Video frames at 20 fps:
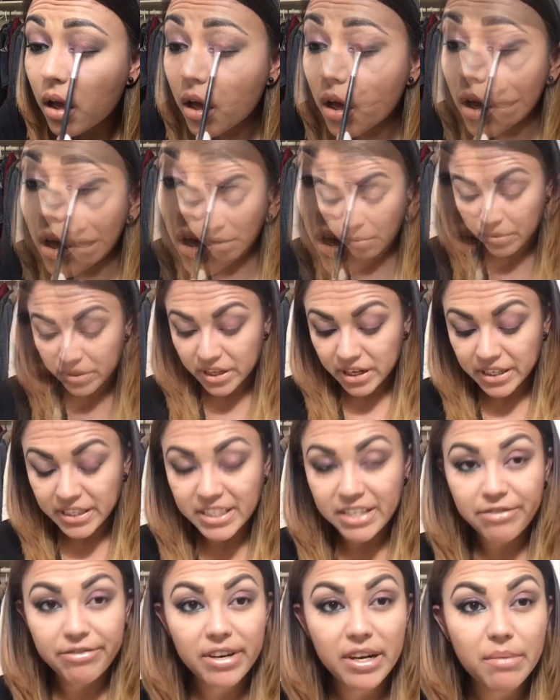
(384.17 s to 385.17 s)
Now with a
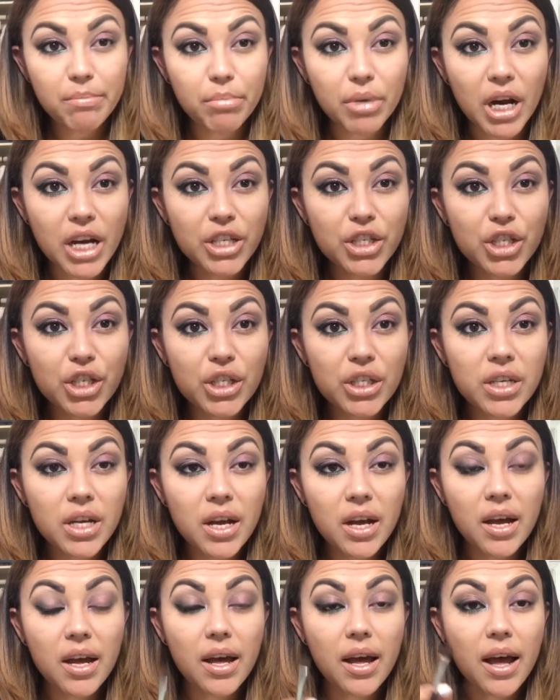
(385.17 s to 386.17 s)
different brush,
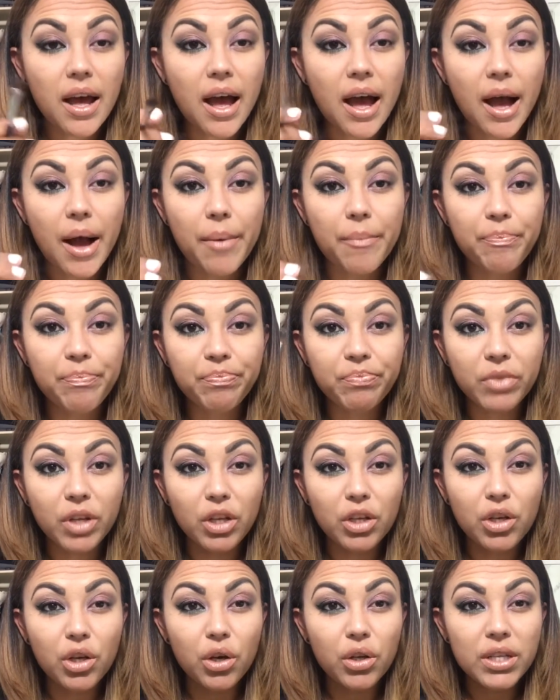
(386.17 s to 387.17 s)

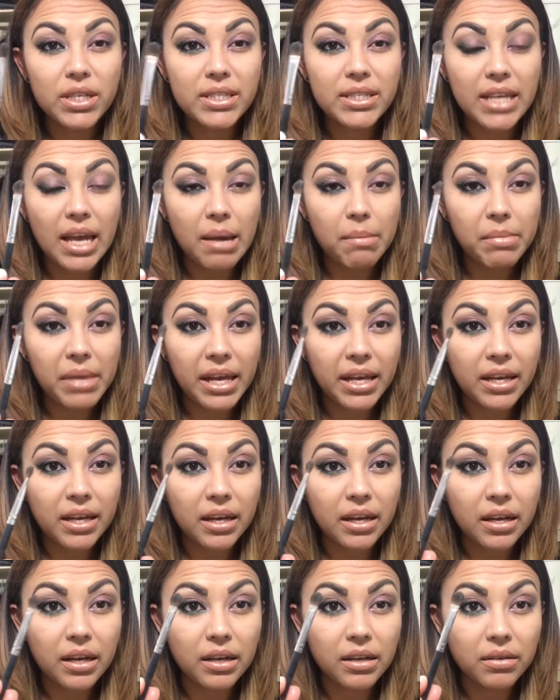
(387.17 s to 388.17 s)
you know, the same like
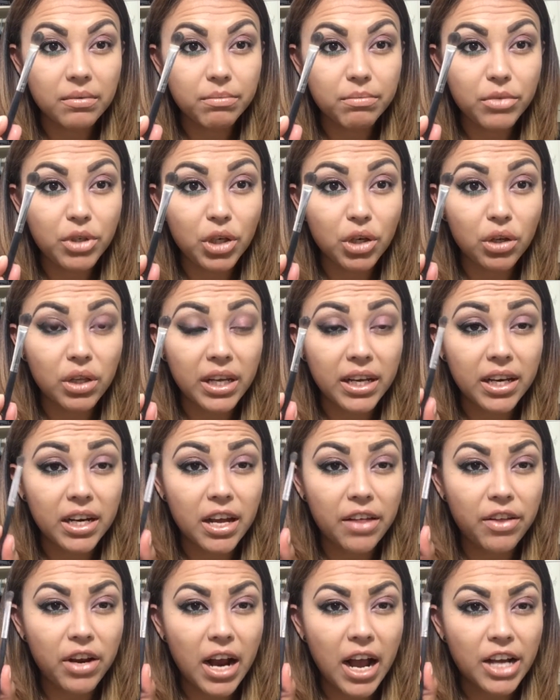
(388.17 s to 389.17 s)
a, you know, like
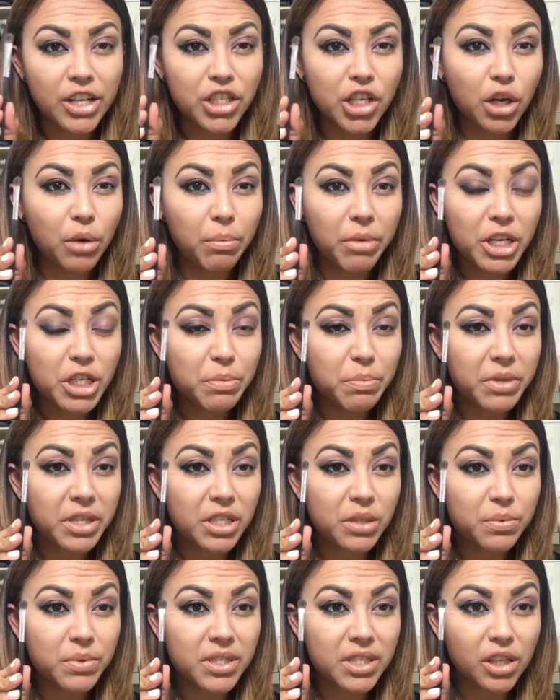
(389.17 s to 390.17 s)
another eyeshadow brush, but
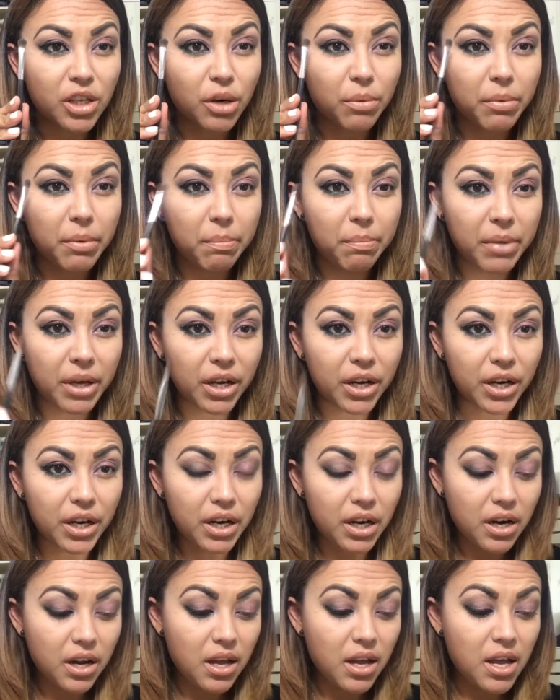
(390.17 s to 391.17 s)
this one's a little bit
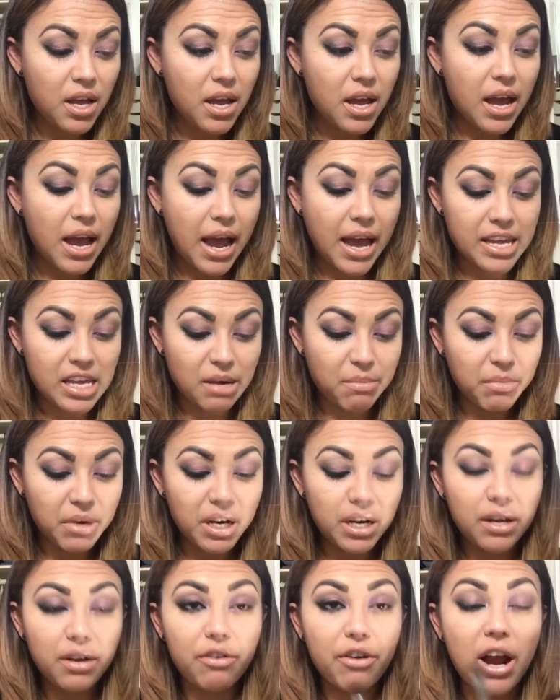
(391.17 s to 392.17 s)
bigger. I am
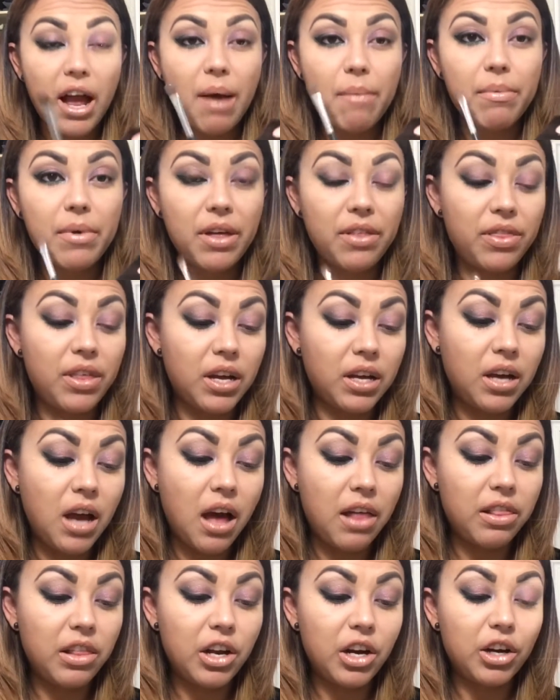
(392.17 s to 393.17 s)
gonna grab the
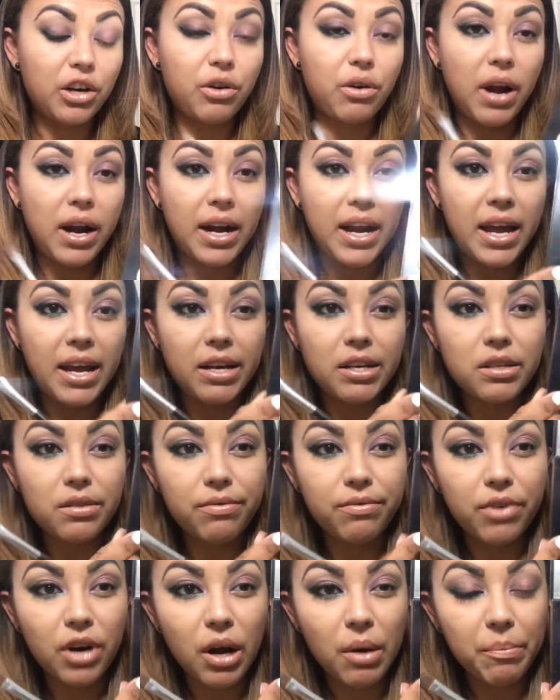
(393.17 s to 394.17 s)
color Granite
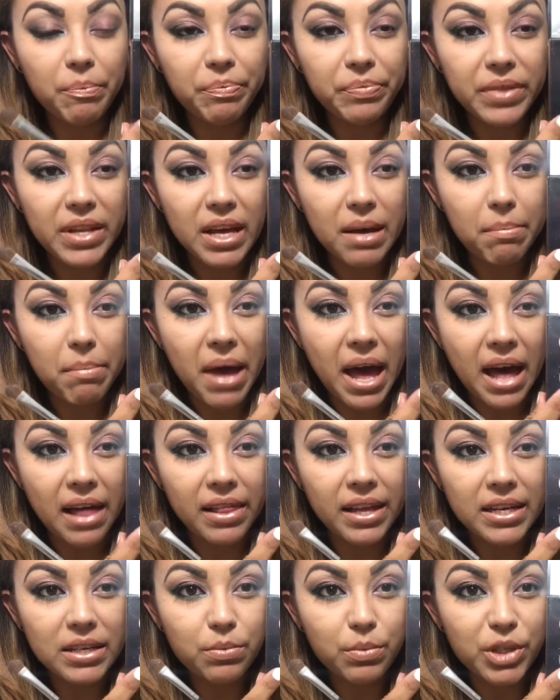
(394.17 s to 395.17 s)
from the
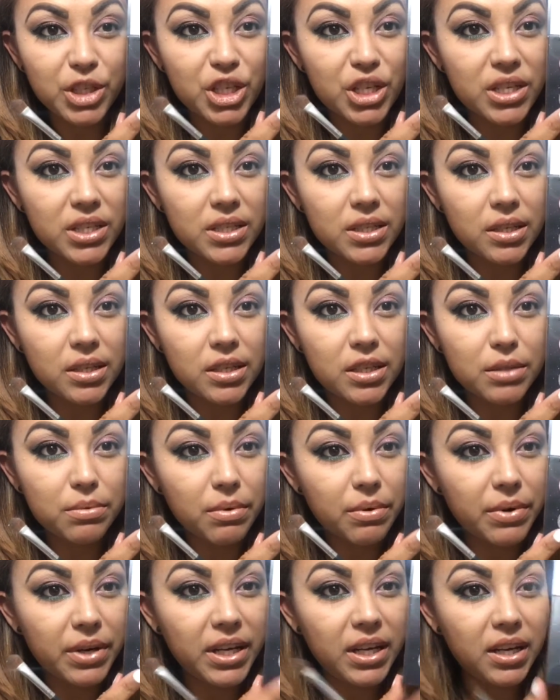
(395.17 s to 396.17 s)
palette, which is this
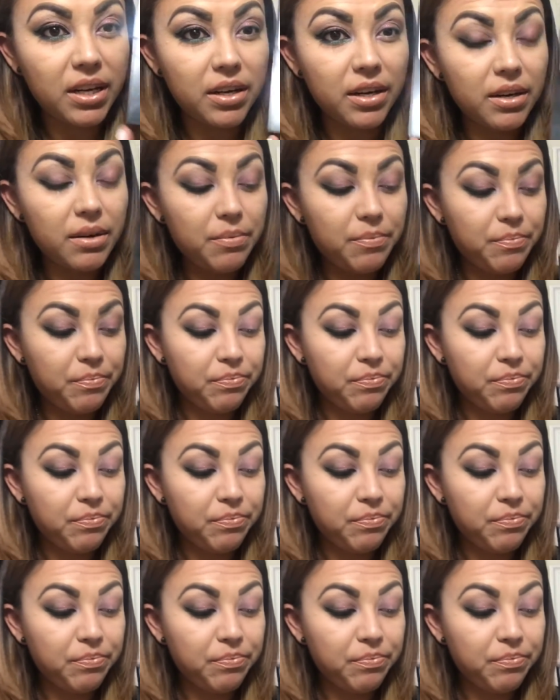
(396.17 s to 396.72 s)
one right here,